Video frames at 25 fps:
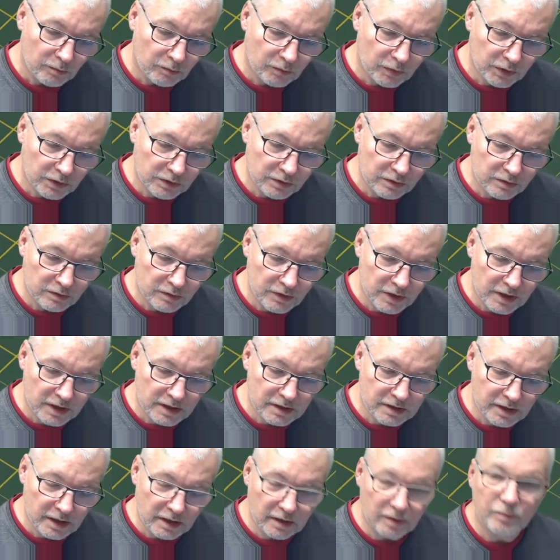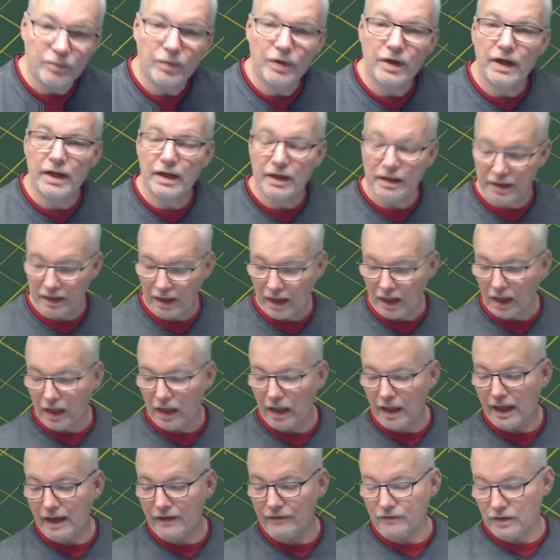blue is in pin
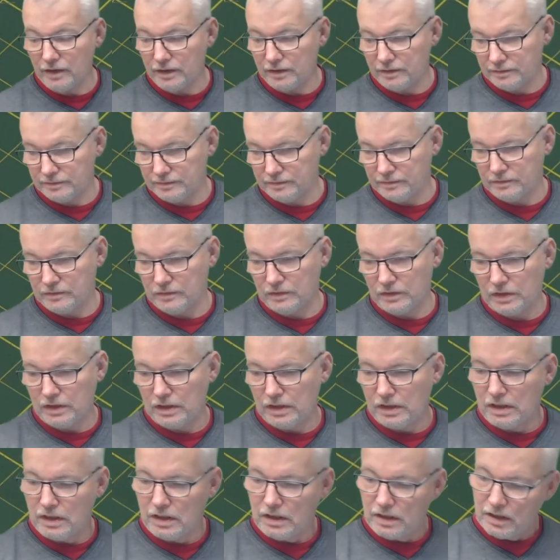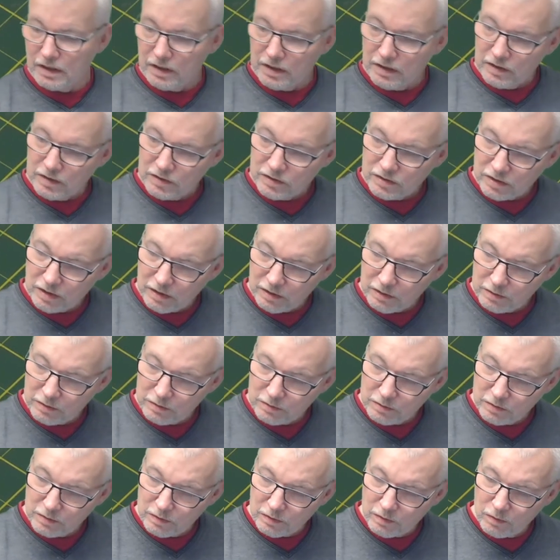11.
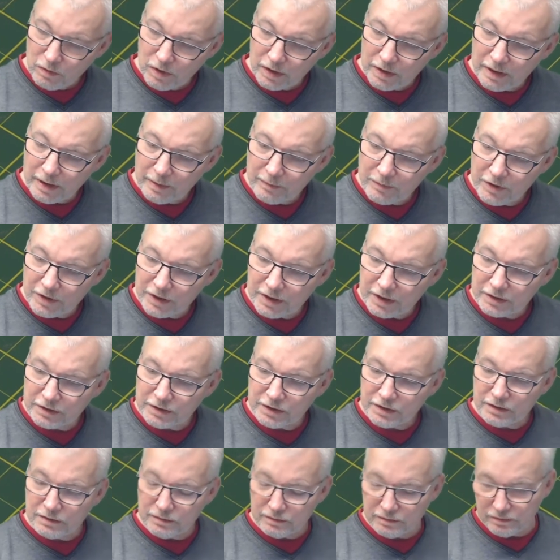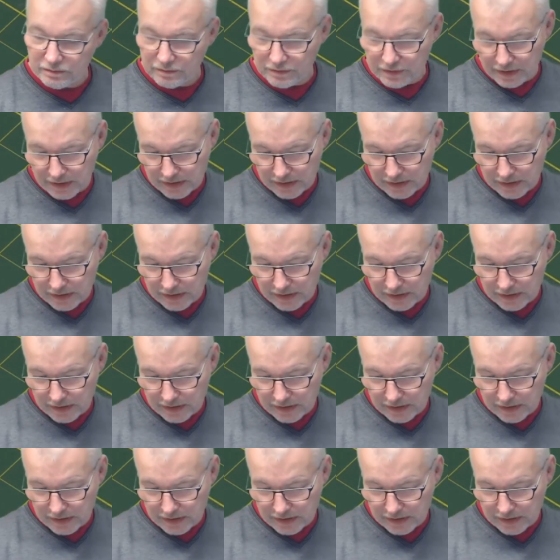So what I'm going to do